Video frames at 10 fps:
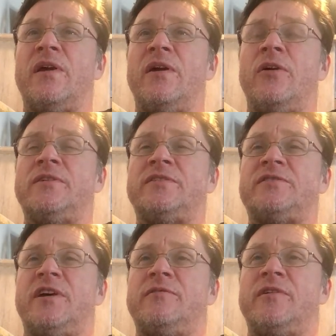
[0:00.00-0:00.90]
On the
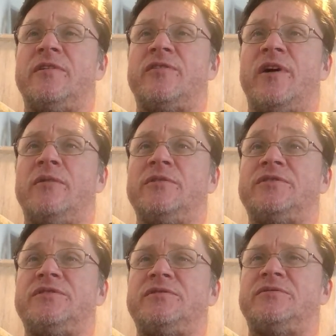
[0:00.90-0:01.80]
7th, I
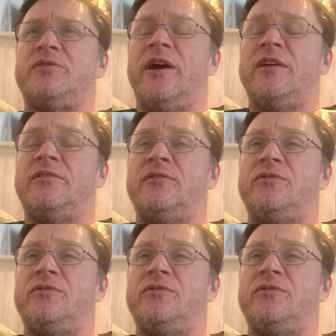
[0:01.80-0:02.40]
was trying to